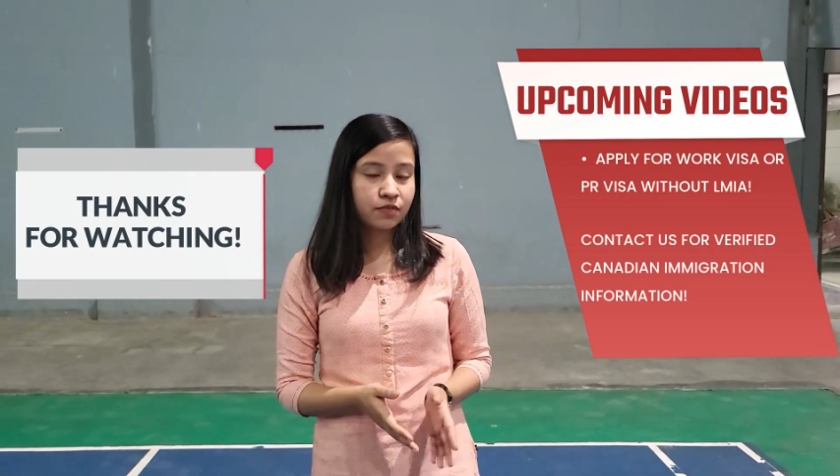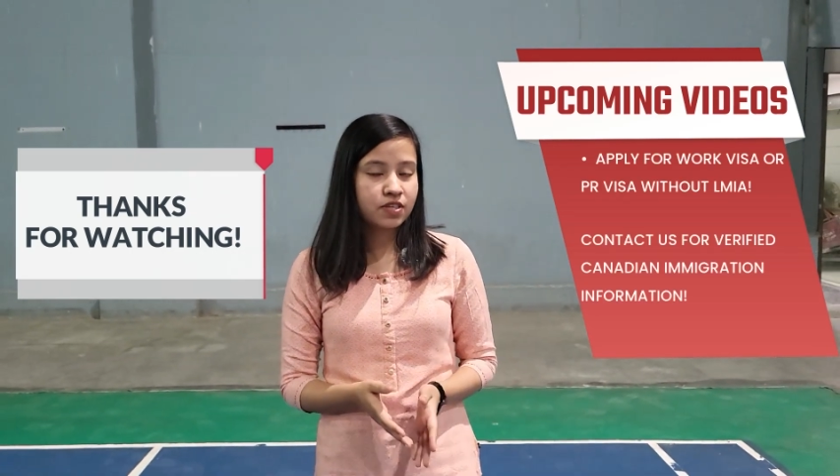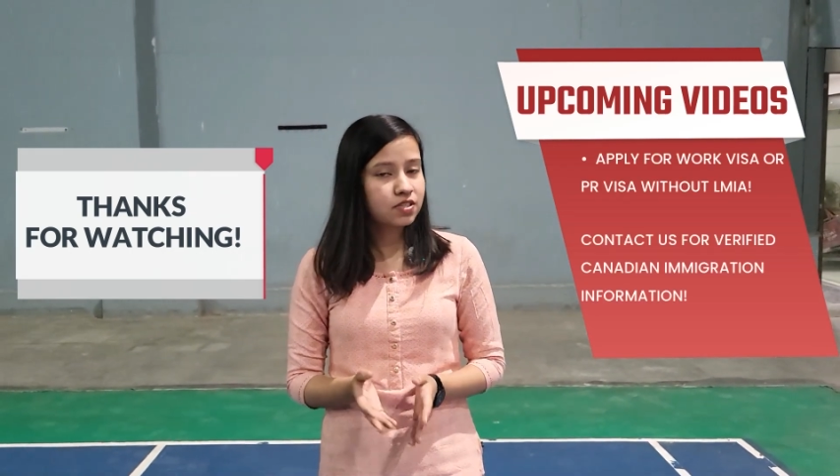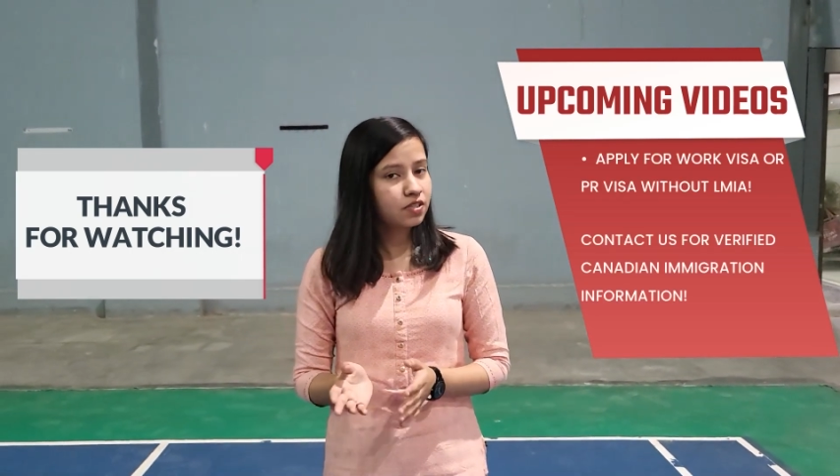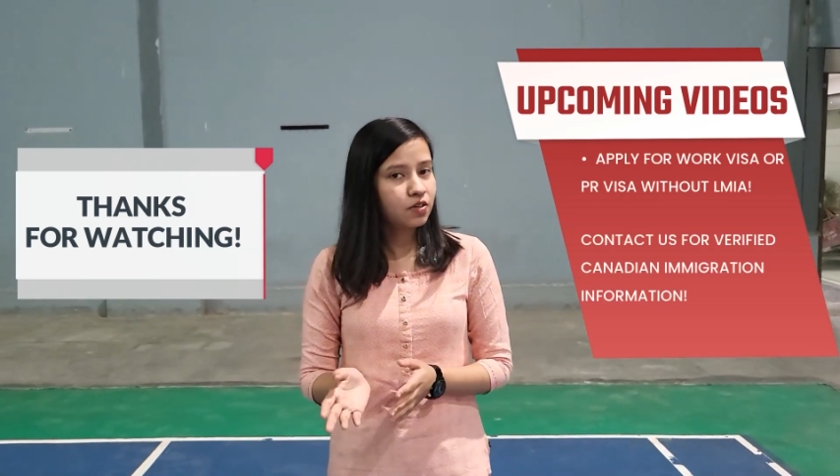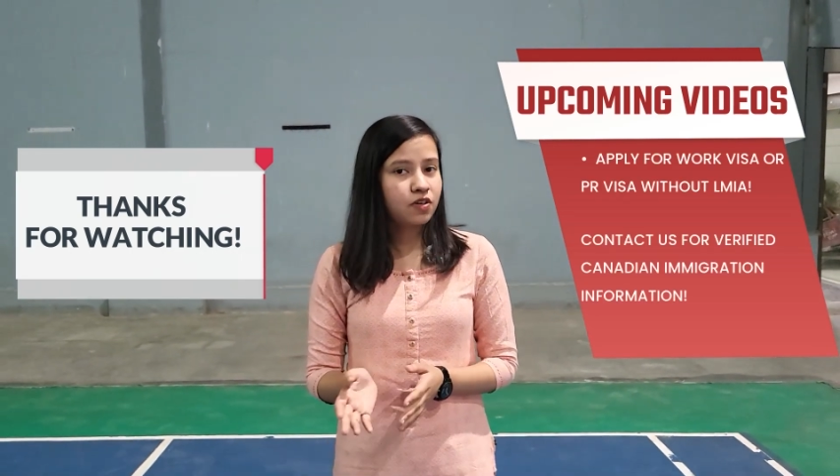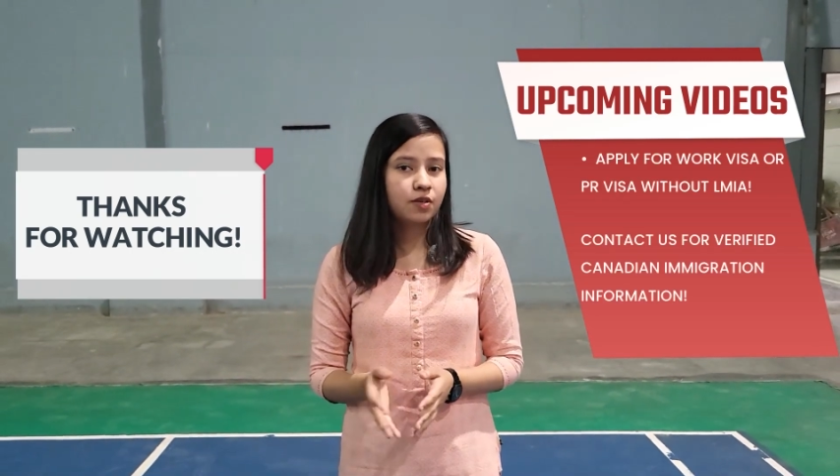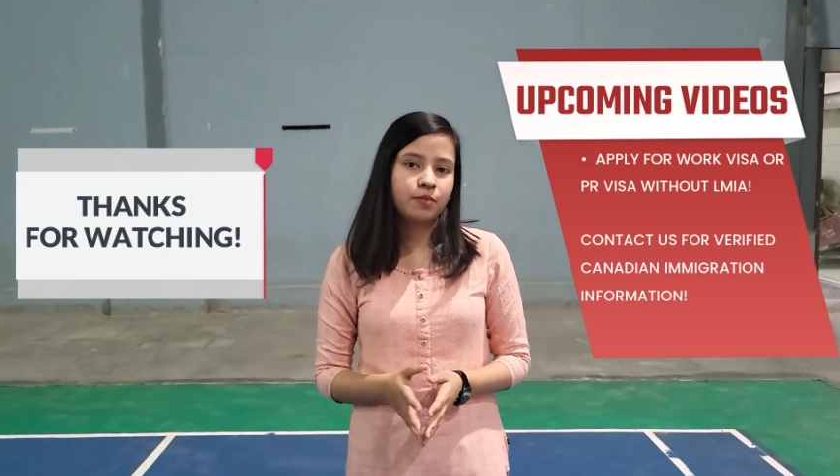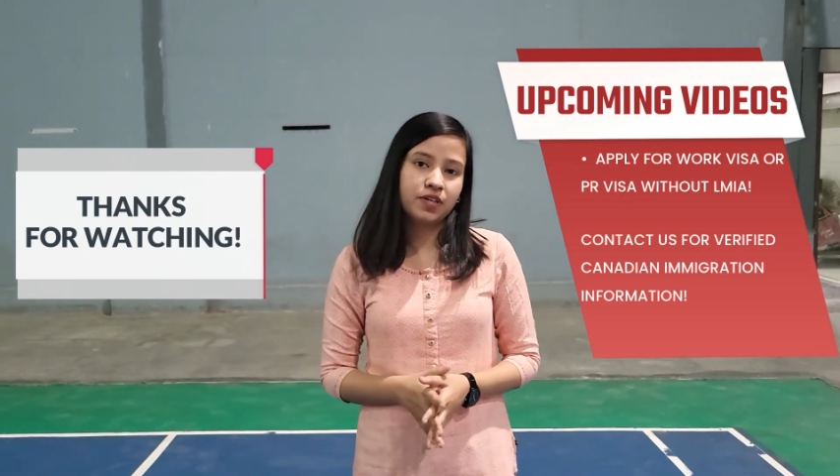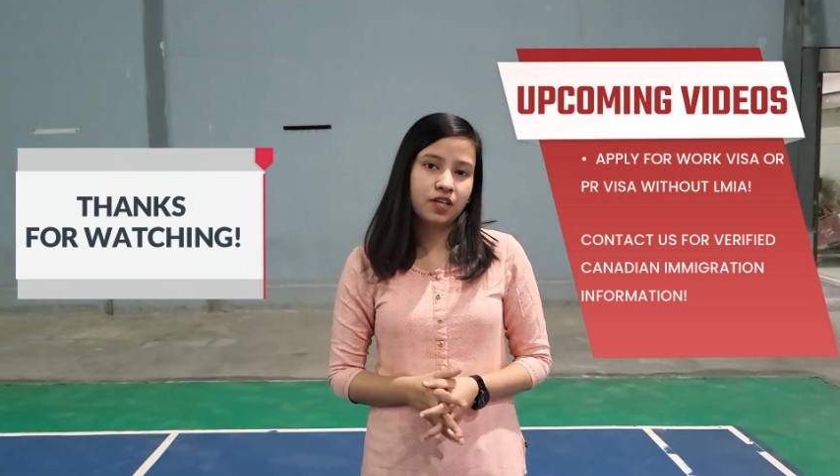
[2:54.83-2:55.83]
visa or
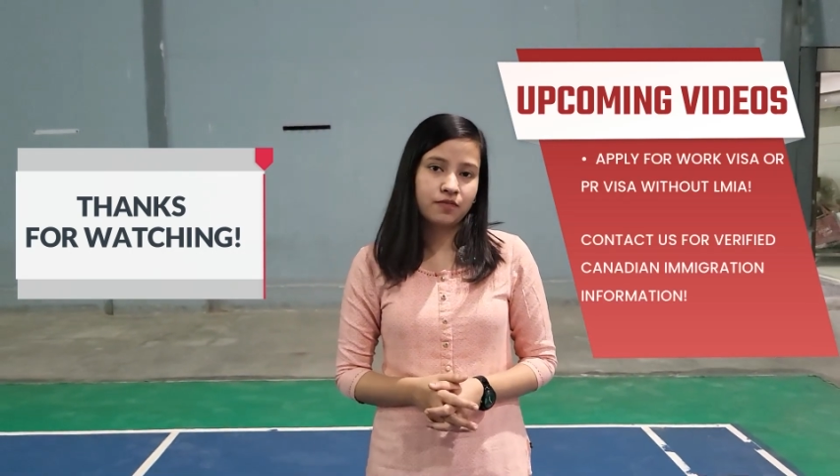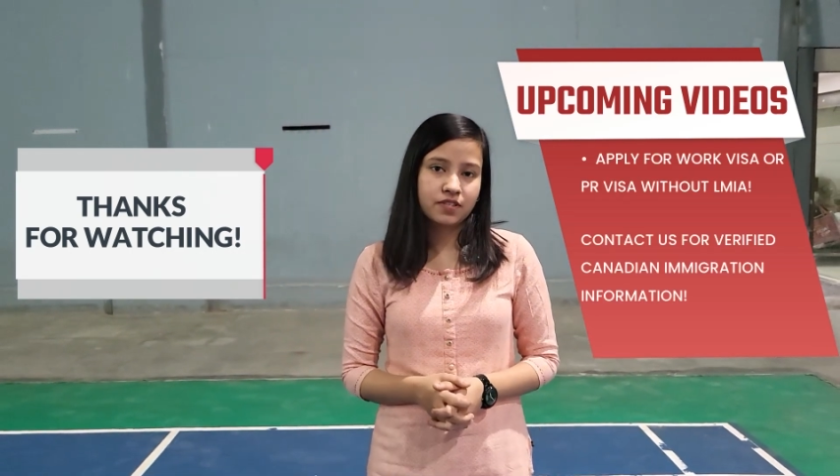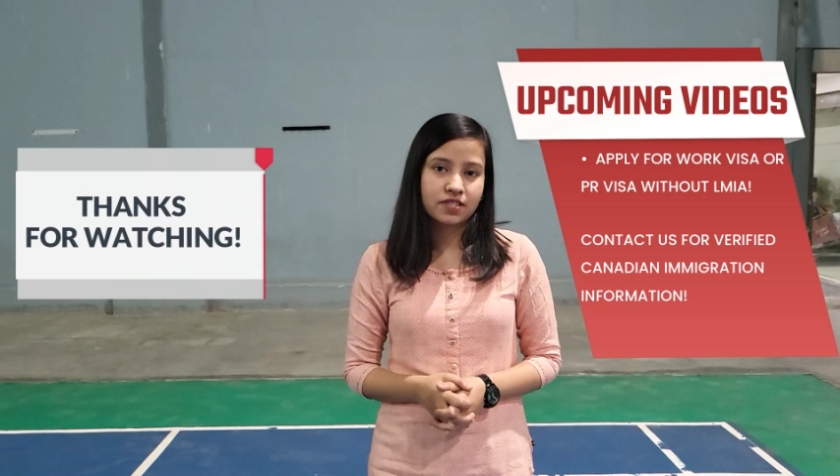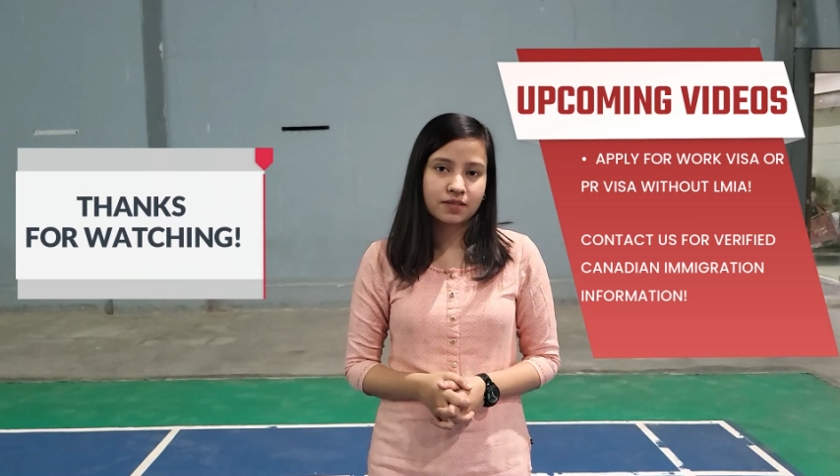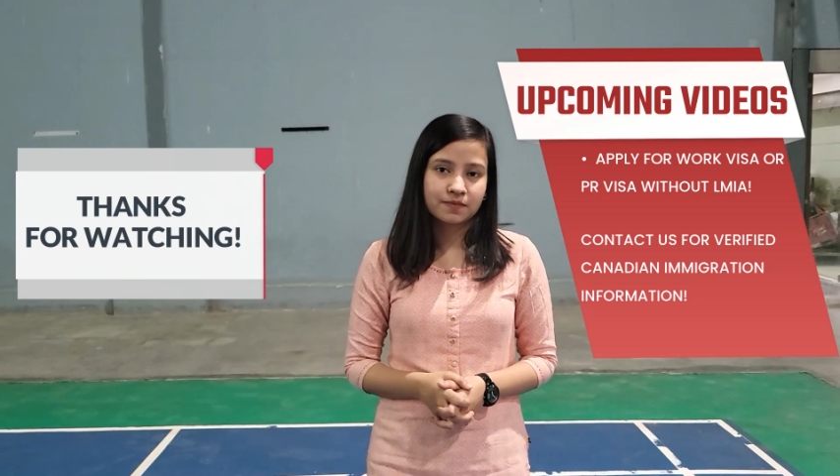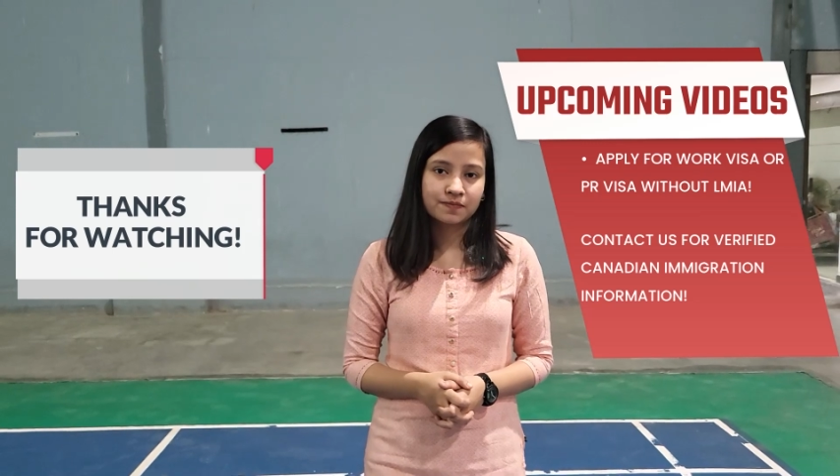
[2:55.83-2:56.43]
a PR visa.